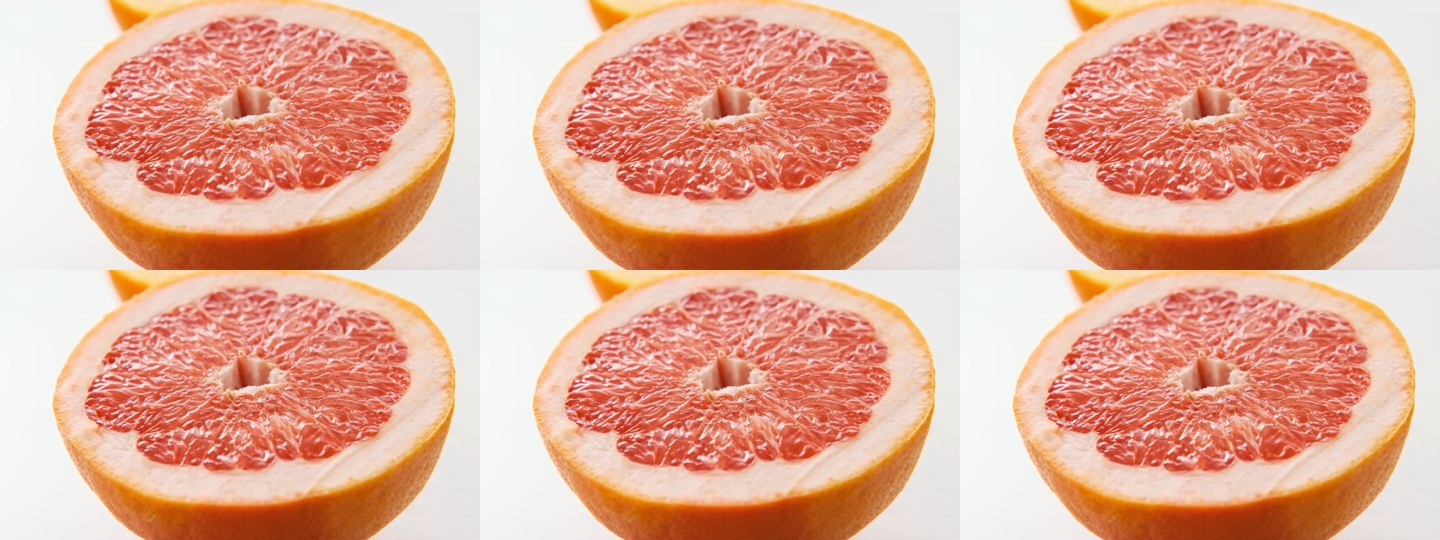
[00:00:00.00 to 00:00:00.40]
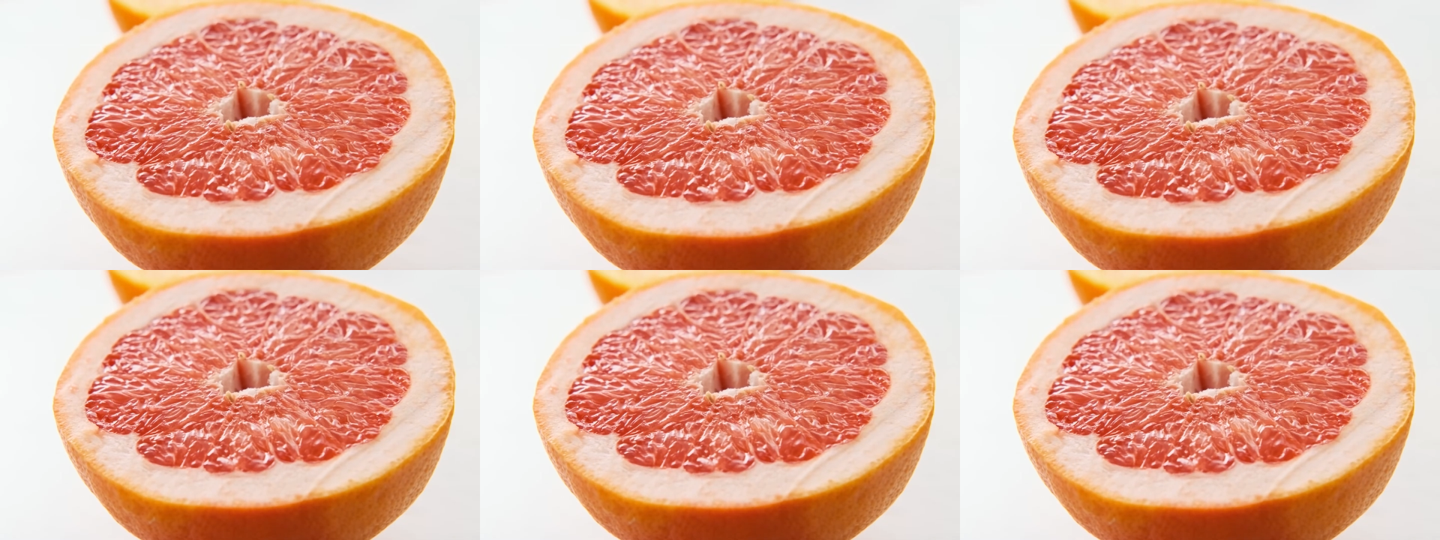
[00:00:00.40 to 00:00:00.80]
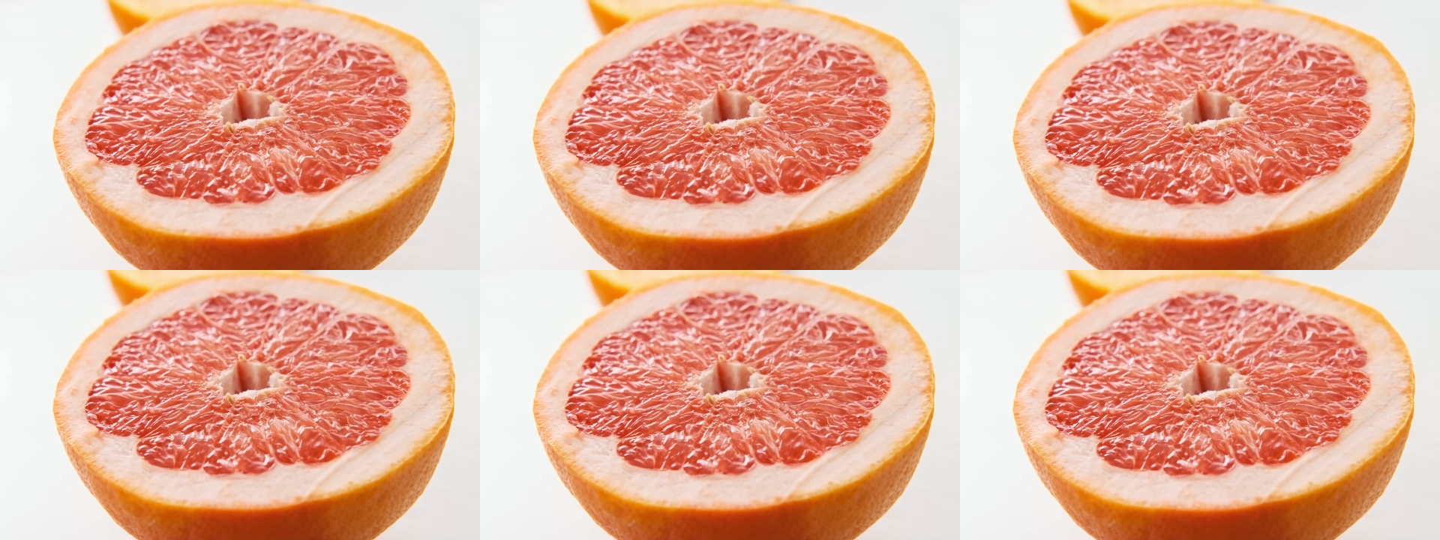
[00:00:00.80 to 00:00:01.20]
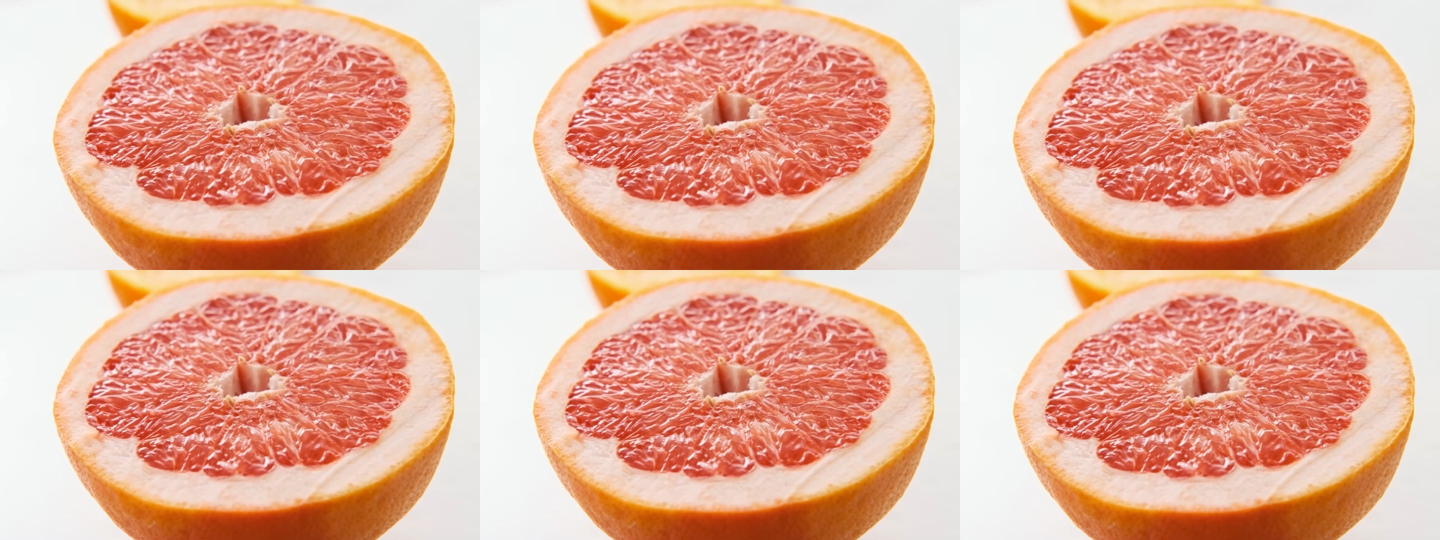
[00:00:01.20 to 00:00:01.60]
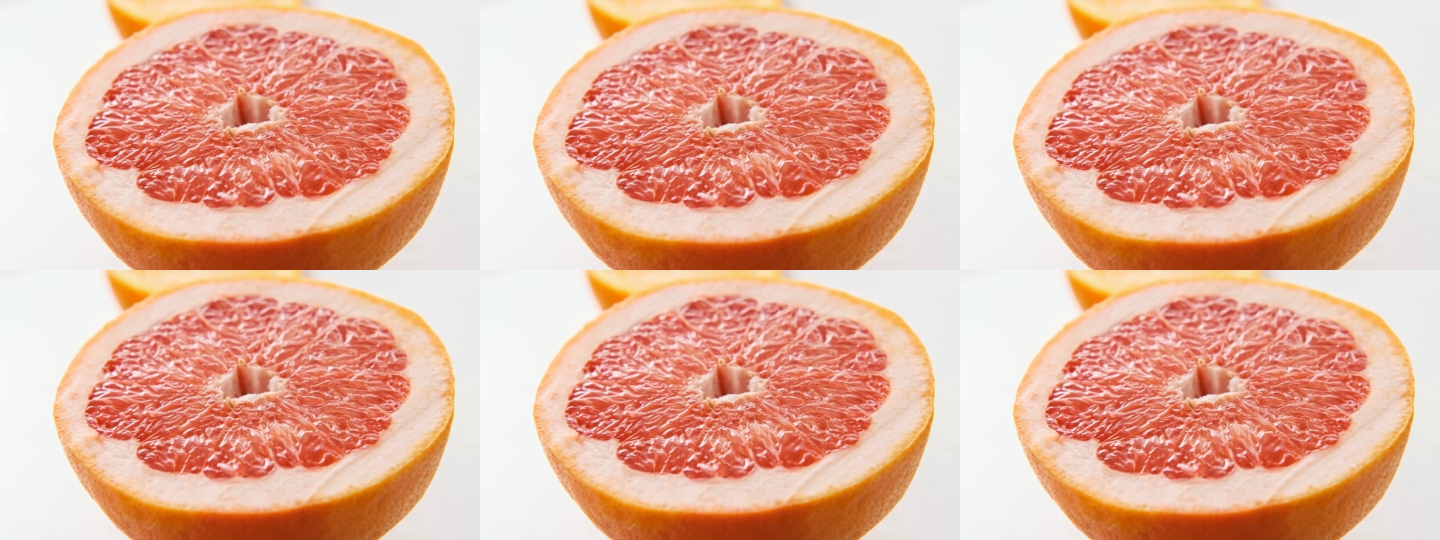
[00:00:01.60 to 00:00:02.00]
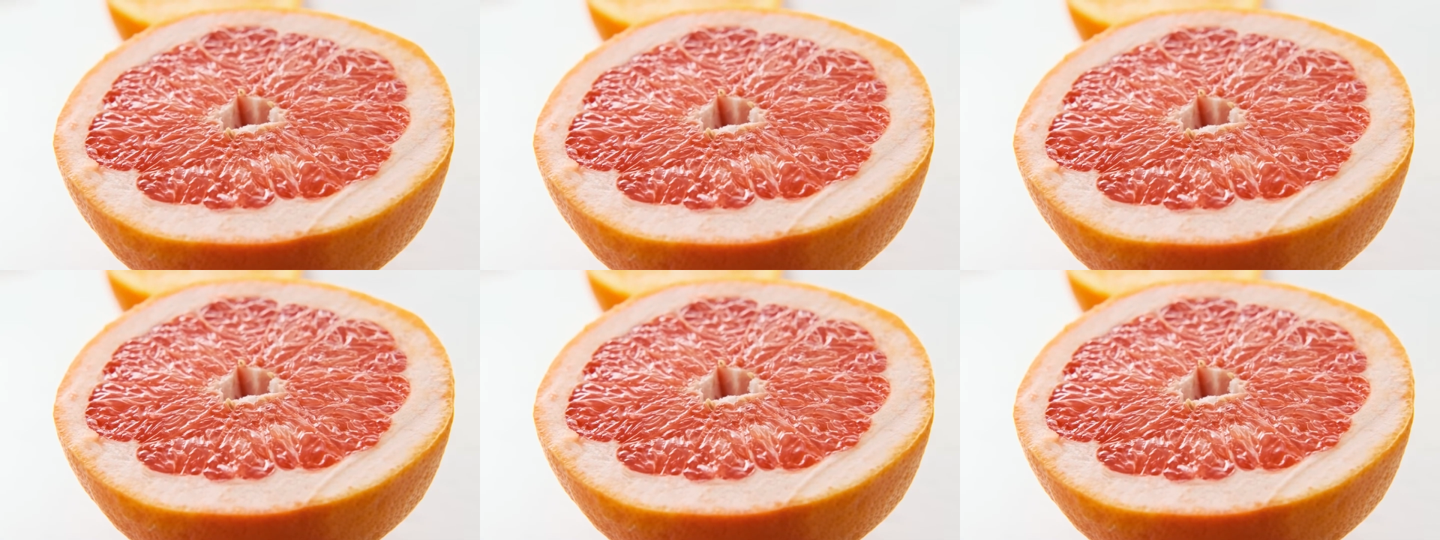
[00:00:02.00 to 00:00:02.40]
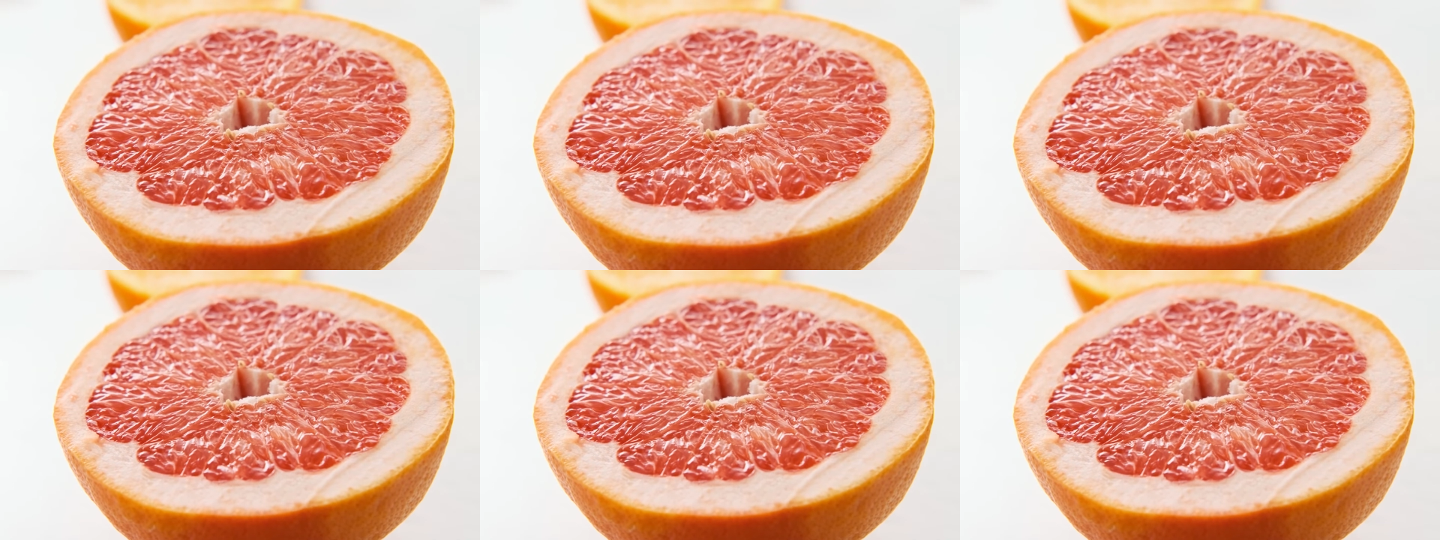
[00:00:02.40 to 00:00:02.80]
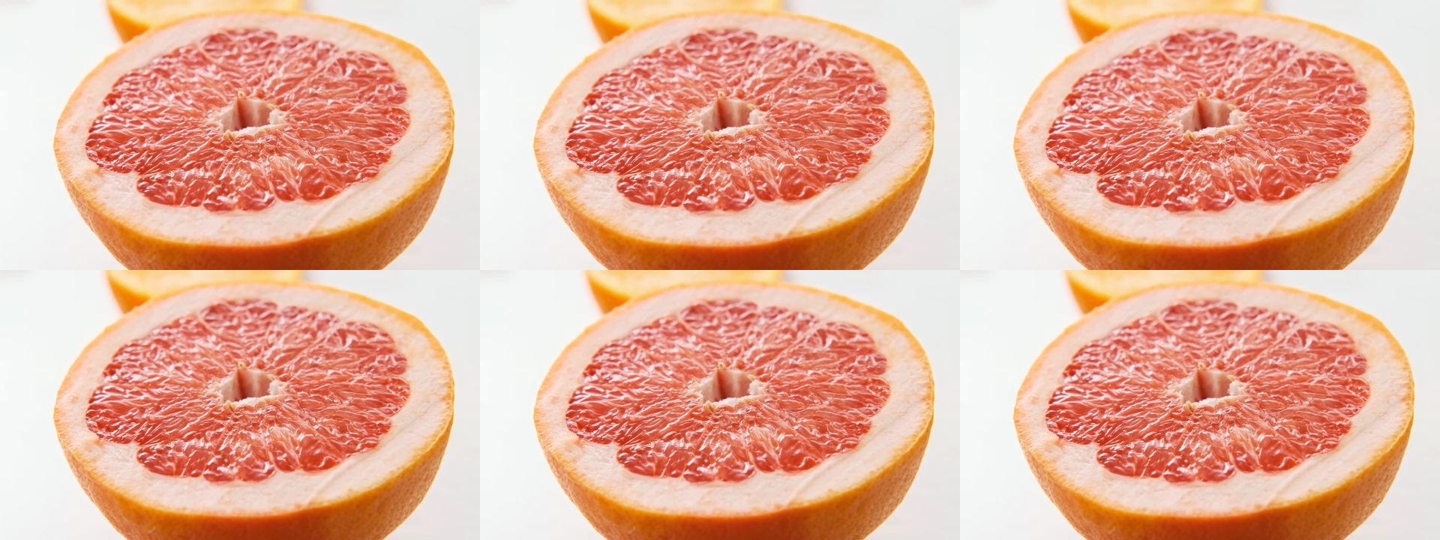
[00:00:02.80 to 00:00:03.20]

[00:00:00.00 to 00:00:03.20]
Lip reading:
[unreadable: no face in view]